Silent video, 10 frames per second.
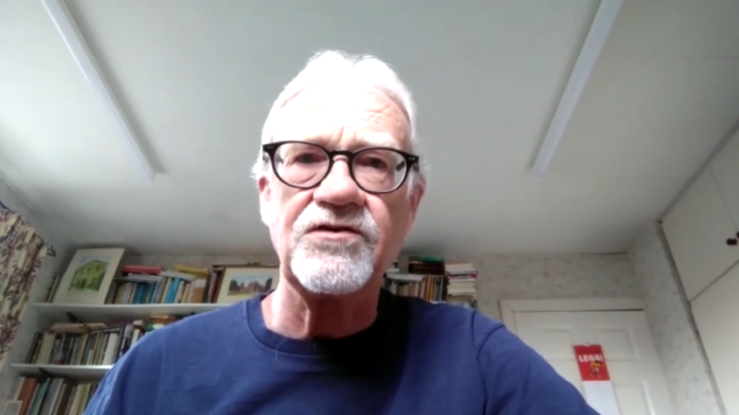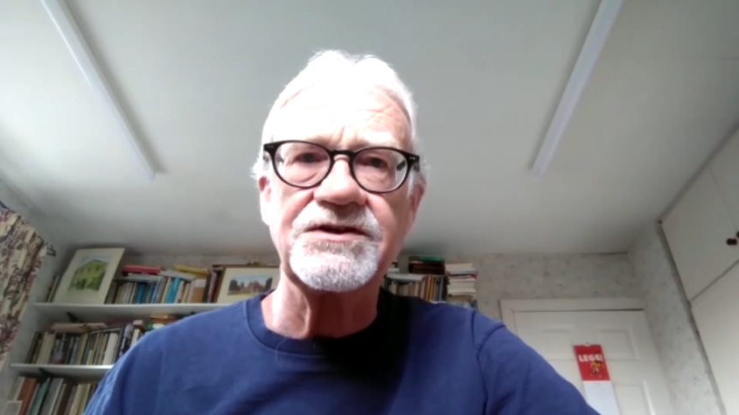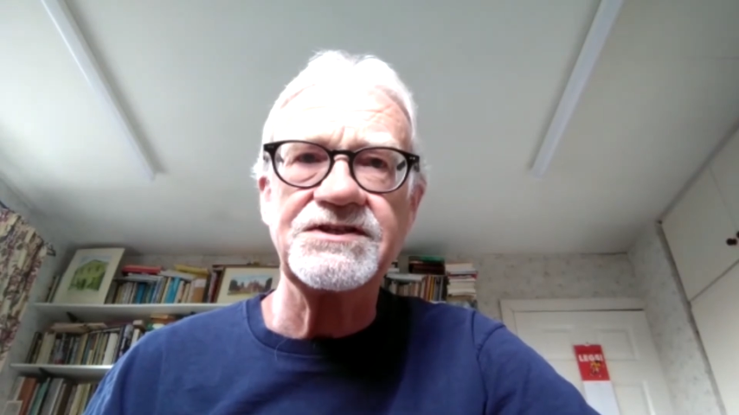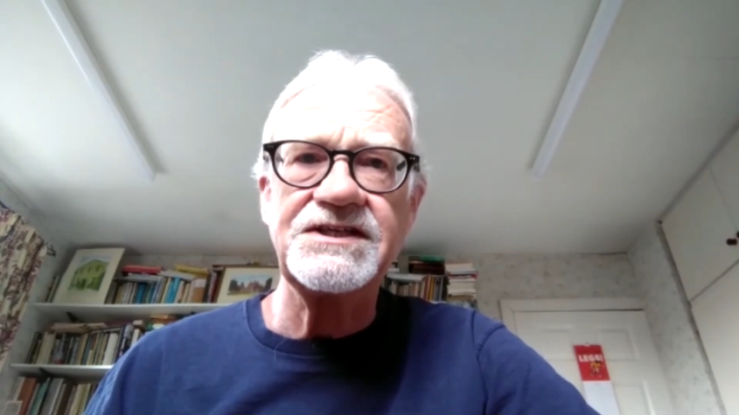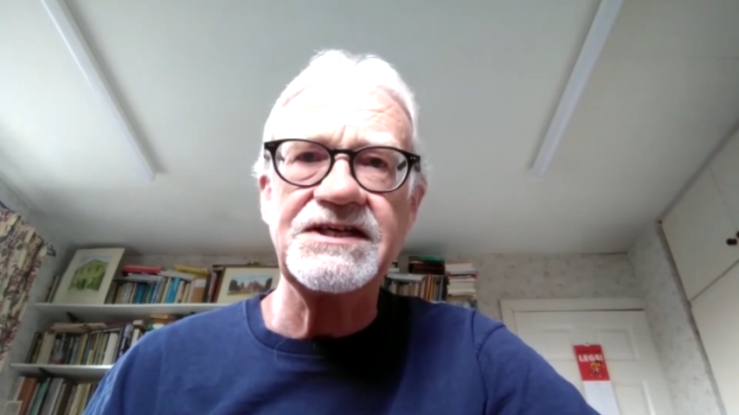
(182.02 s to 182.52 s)
of
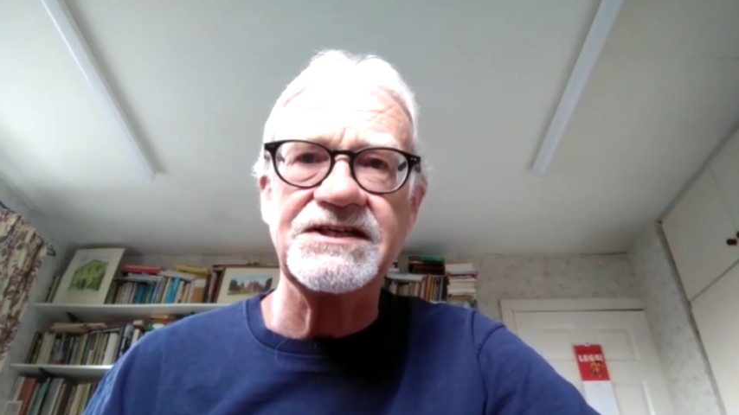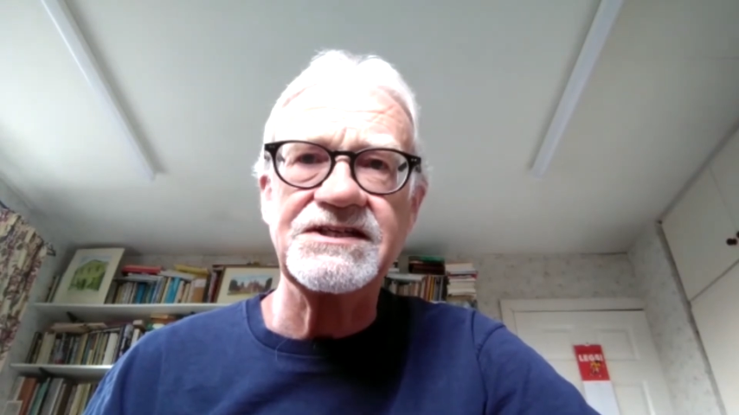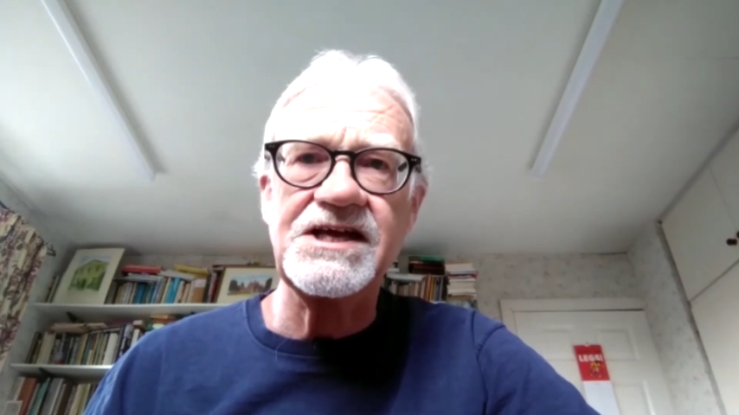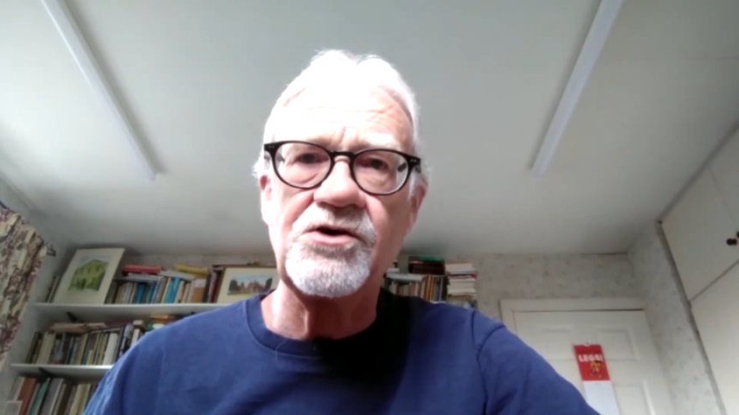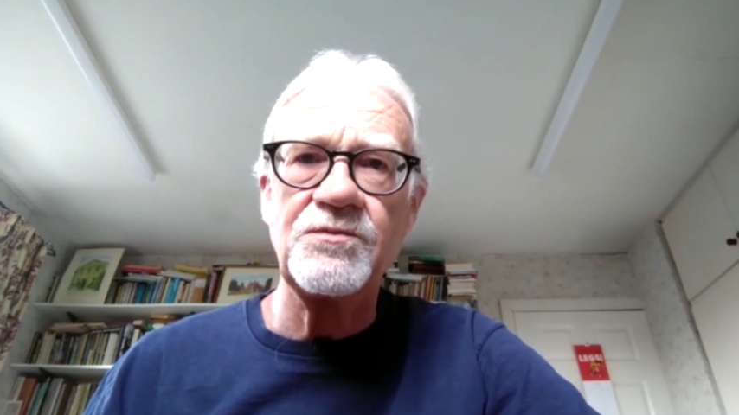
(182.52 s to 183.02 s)

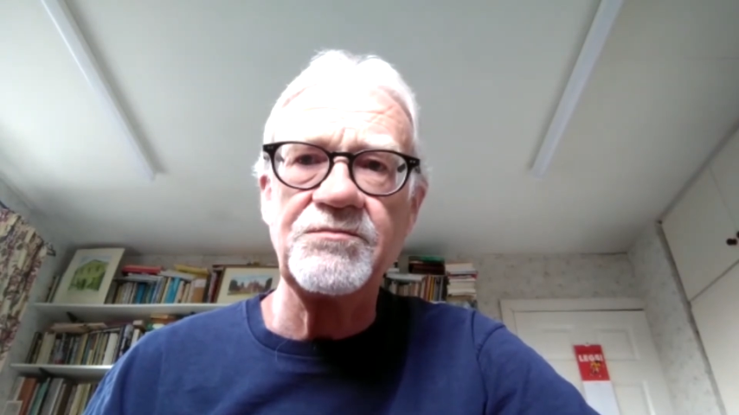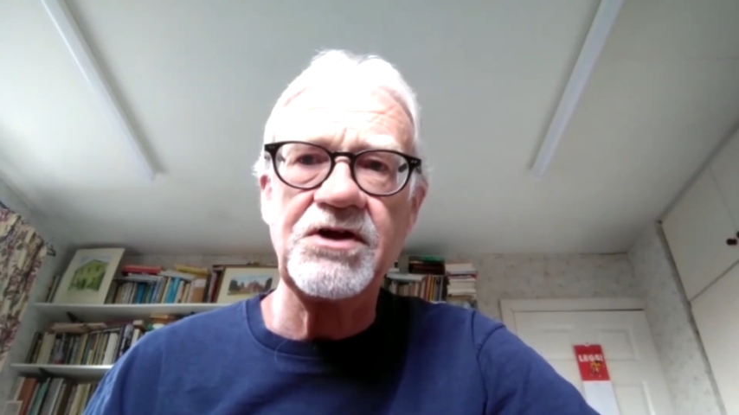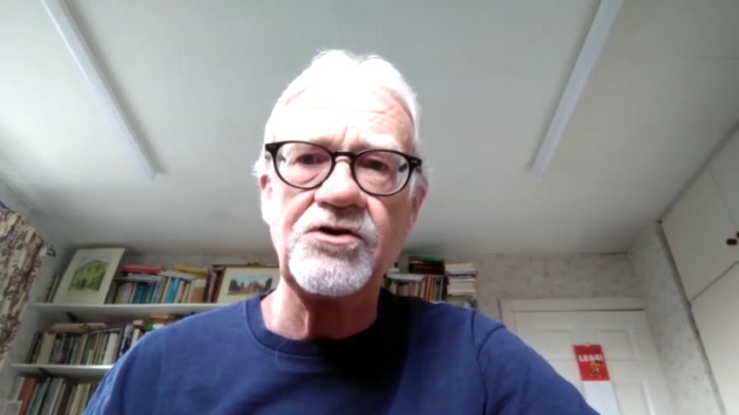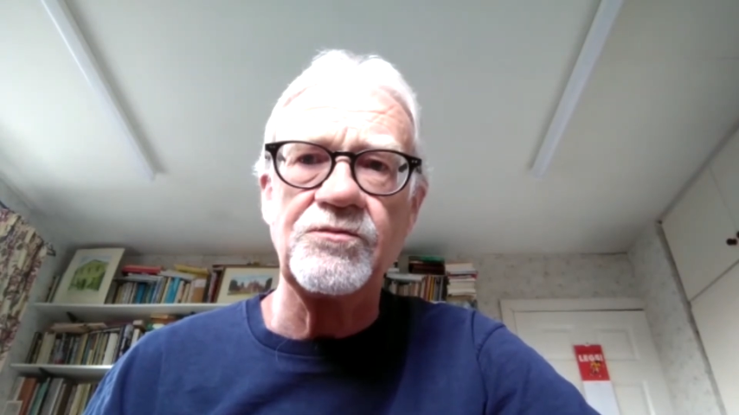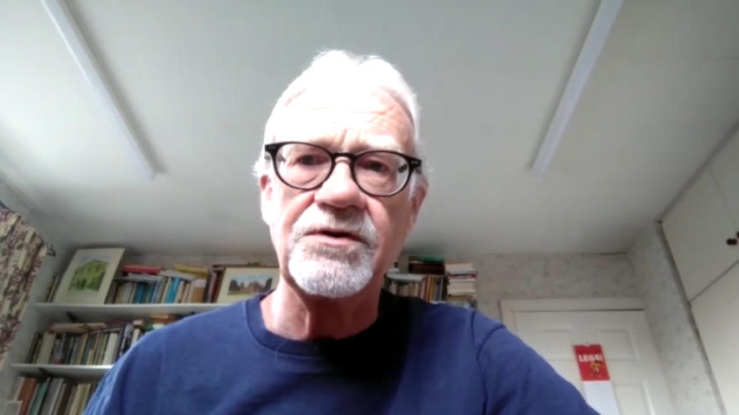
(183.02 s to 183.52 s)
volunteers to help them
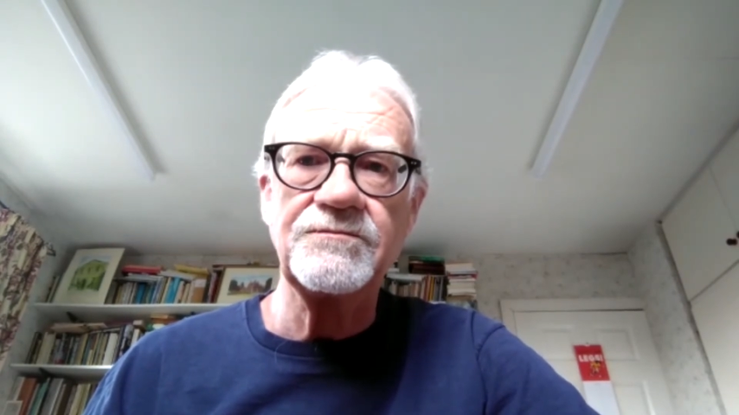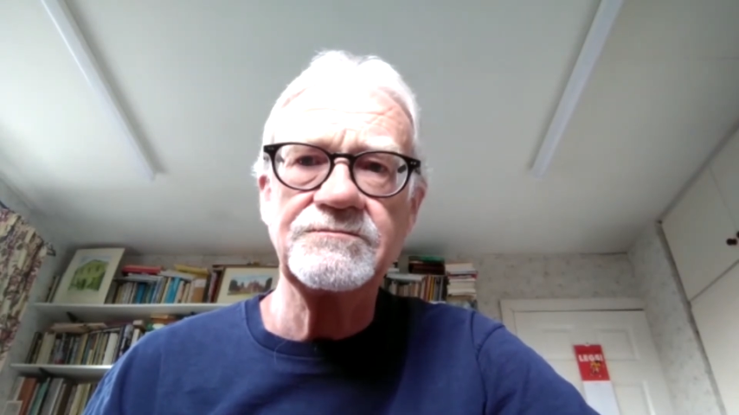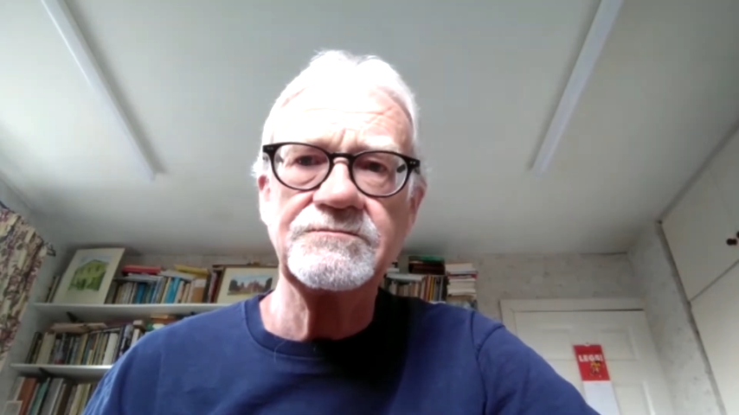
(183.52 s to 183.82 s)
cope.